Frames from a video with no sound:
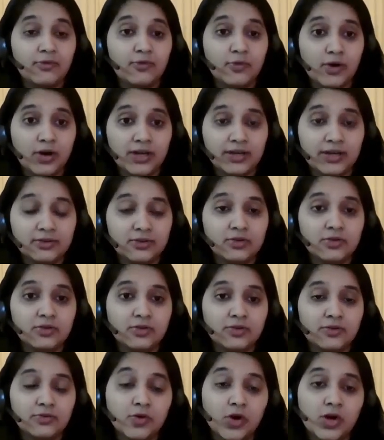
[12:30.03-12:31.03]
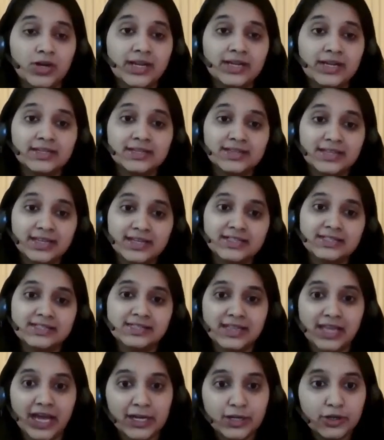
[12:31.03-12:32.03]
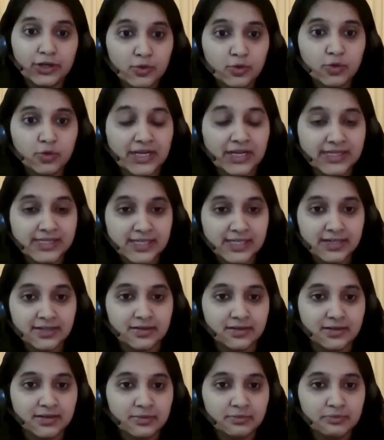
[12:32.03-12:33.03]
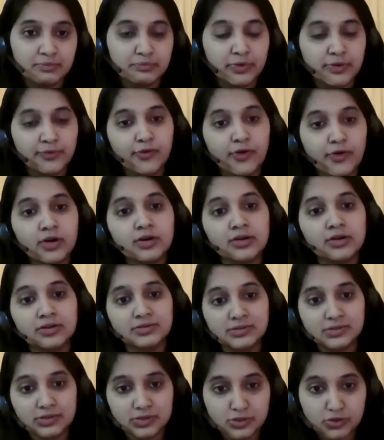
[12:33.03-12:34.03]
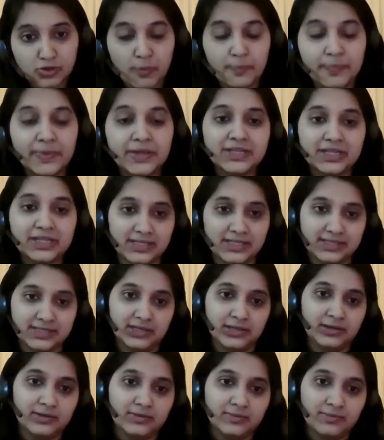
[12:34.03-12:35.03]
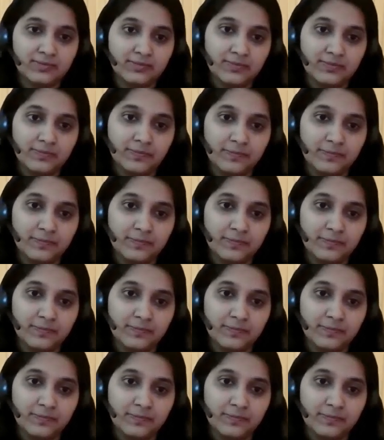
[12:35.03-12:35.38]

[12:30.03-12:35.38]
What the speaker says: what are the things that you consider before stopping the testing?